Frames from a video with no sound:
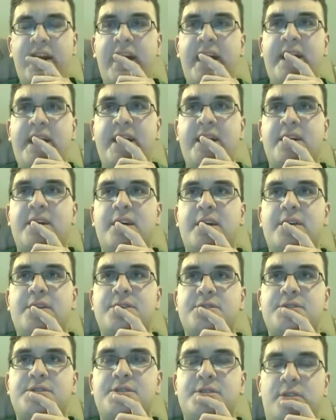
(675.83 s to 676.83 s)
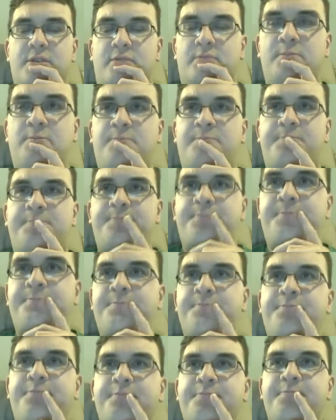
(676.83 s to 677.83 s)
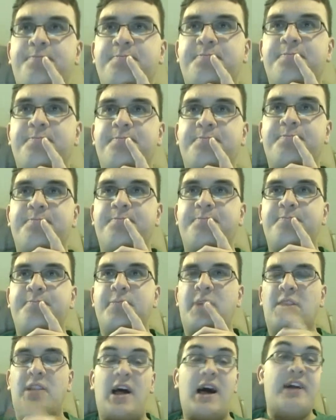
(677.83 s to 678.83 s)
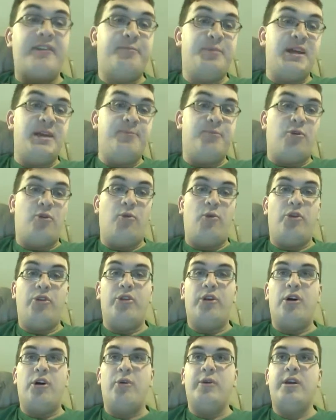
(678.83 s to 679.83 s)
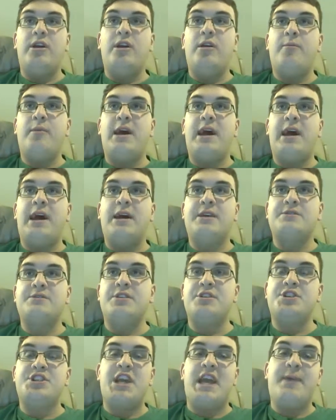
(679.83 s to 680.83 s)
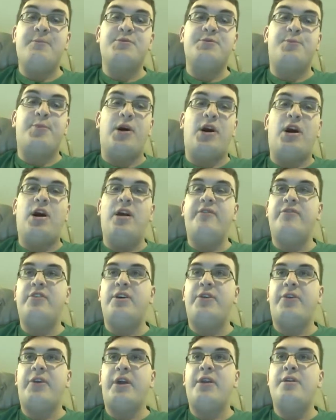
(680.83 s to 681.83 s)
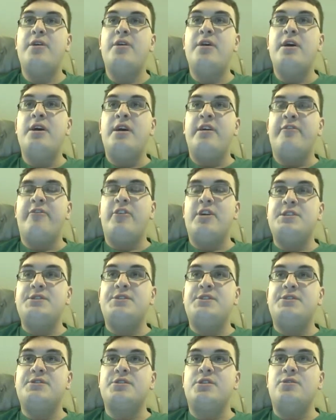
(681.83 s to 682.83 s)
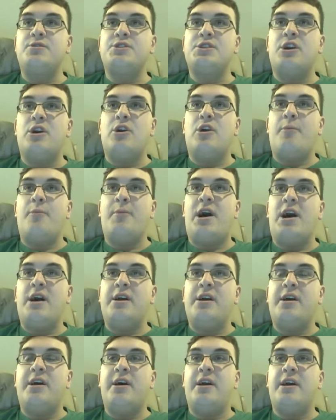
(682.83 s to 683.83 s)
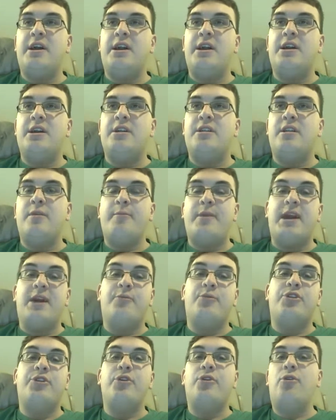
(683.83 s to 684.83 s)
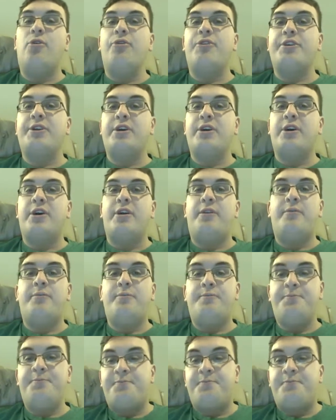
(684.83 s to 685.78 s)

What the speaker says: And a lot of people will know him as the James Bond villain, Francisco Scaramanga, in The Man with the Golden Gun.